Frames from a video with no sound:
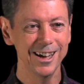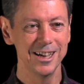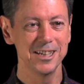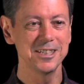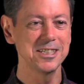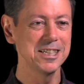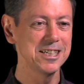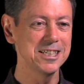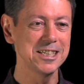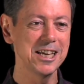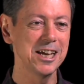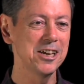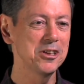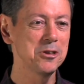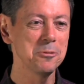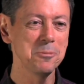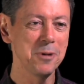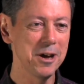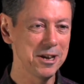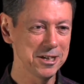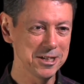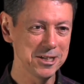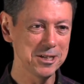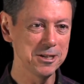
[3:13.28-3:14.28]
As they say in the
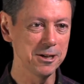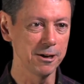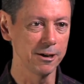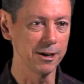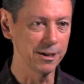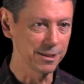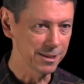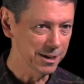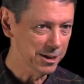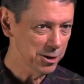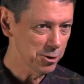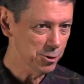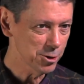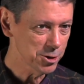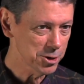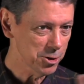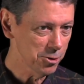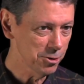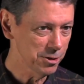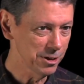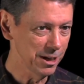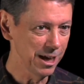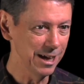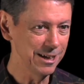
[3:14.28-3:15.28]
monastery, think you're
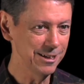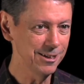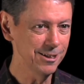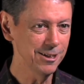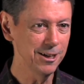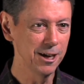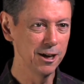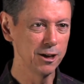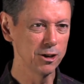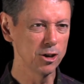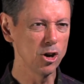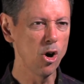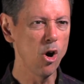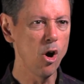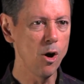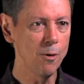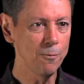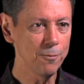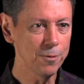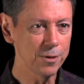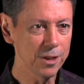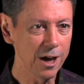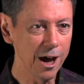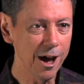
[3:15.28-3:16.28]
so enlightened? Go
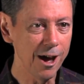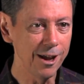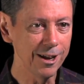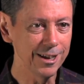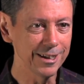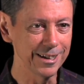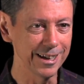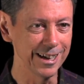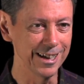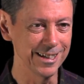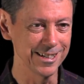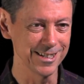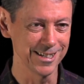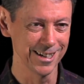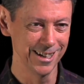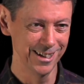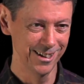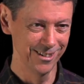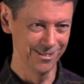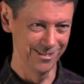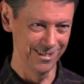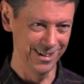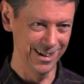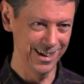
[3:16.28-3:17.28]
home for the holidays,
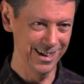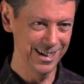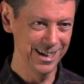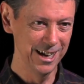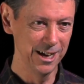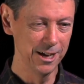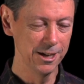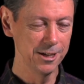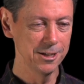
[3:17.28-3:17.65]
right?